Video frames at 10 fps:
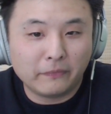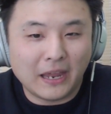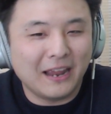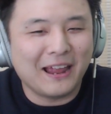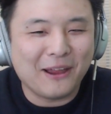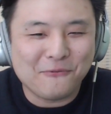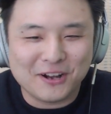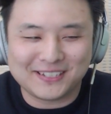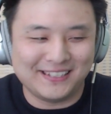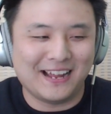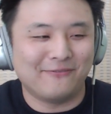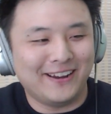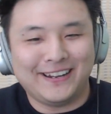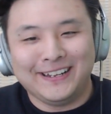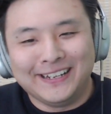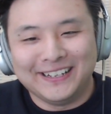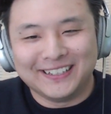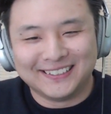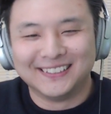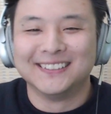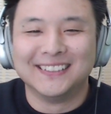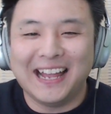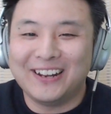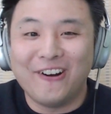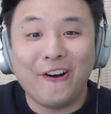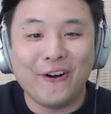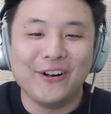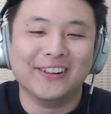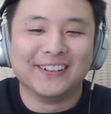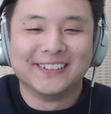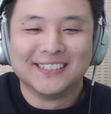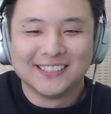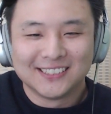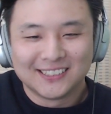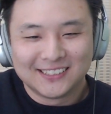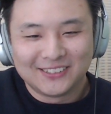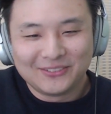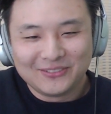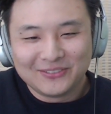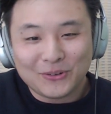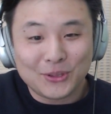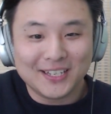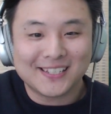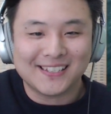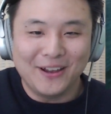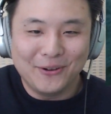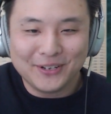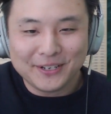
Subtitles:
I was not ready at all for this sound.